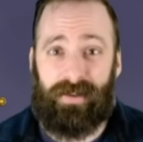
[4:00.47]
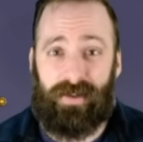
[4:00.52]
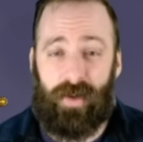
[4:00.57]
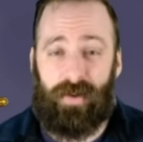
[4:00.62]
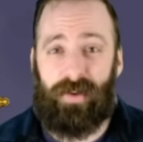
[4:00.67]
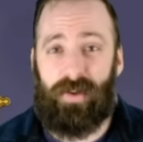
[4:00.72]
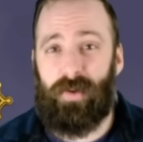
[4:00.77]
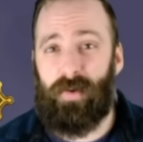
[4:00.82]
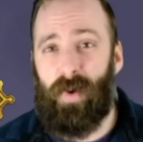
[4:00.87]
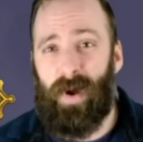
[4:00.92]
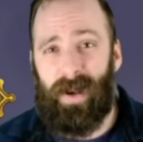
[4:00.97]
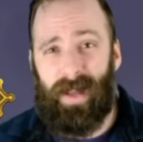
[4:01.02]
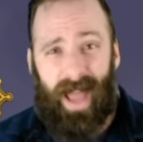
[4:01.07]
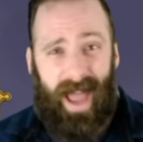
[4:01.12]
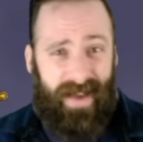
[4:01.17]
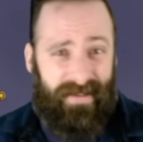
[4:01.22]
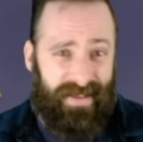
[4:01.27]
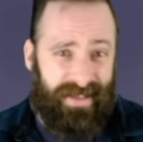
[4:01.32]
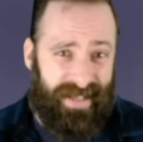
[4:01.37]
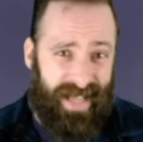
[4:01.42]
So you want to
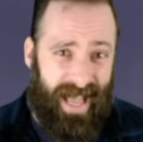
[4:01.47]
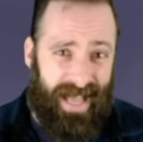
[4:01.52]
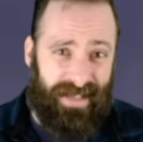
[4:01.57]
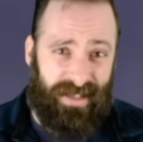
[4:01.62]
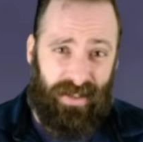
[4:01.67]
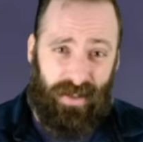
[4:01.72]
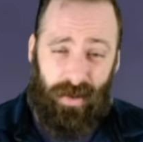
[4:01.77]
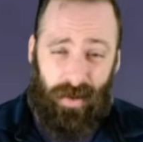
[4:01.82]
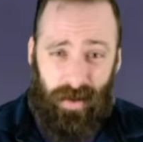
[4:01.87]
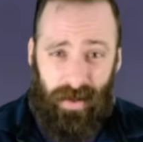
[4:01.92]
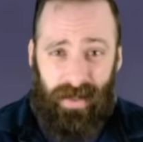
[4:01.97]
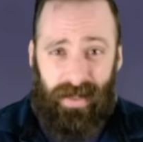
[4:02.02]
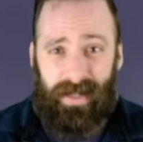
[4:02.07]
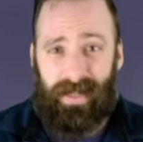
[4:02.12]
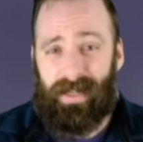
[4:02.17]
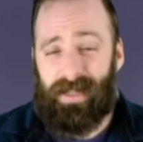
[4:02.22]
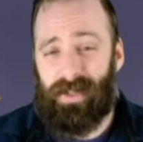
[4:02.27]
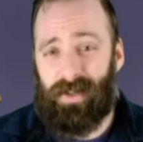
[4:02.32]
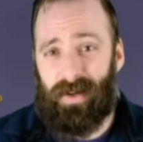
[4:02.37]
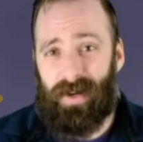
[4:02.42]
have these as your
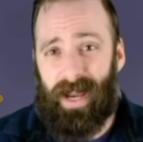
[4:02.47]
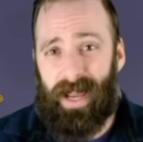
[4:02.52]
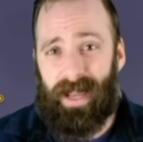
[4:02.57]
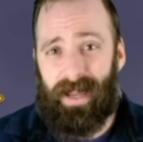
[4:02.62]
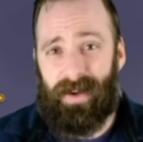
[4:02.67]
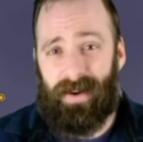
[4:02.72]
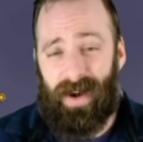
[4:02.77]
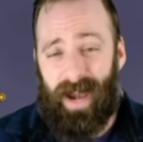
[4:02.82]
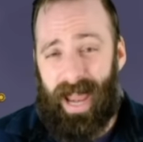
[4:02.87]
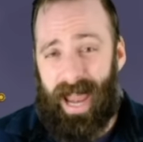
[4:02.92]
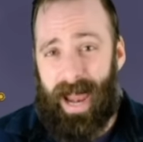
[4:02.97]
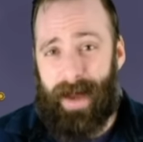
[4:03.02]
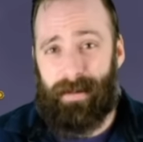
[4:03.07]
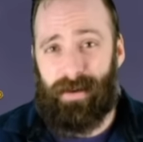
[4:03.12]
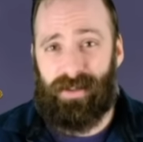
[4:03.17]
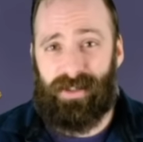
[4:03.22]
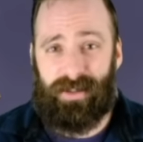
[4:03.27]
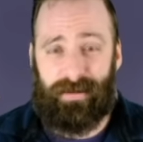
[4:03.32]
hammer